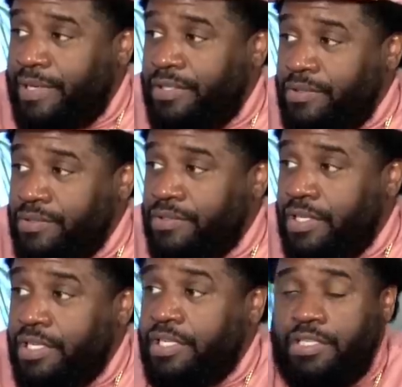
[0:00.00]
Erykah Badu?
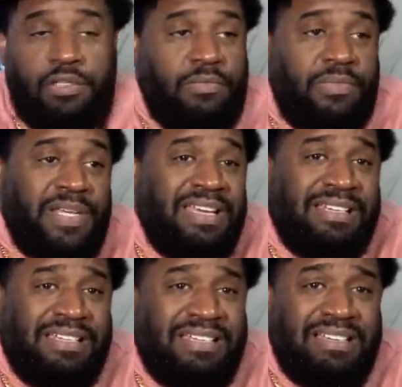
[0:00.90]
You
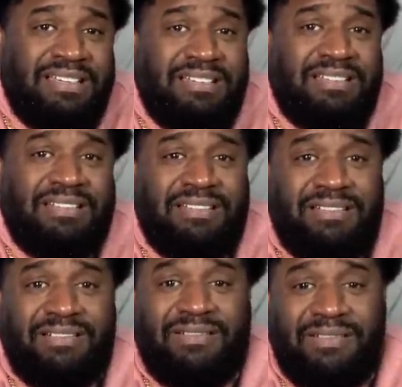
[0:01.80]
better
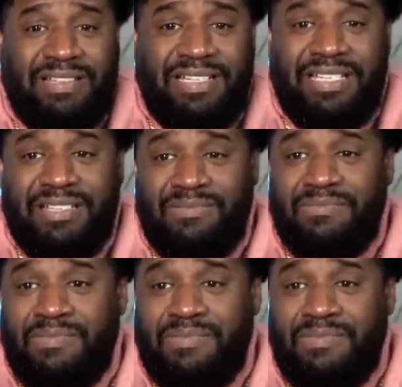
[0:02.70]
come to